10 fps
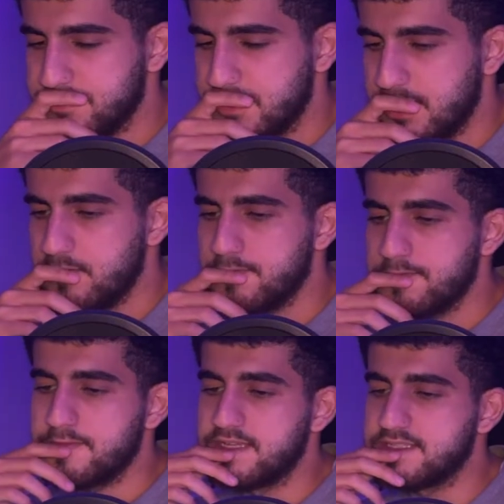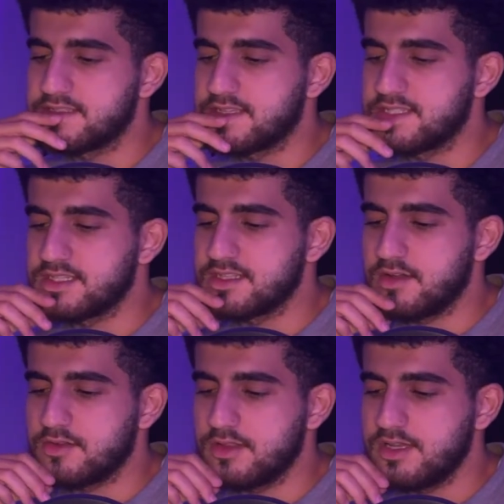Now, is it
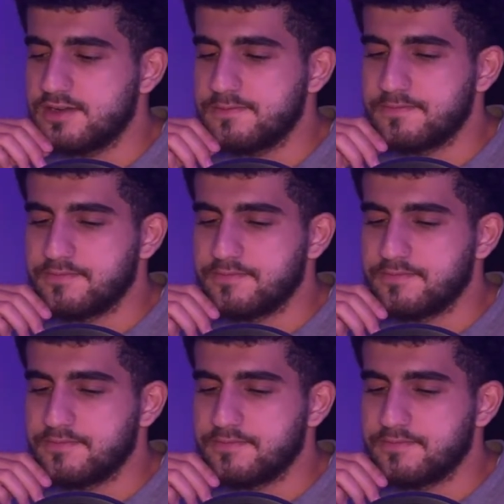now clear?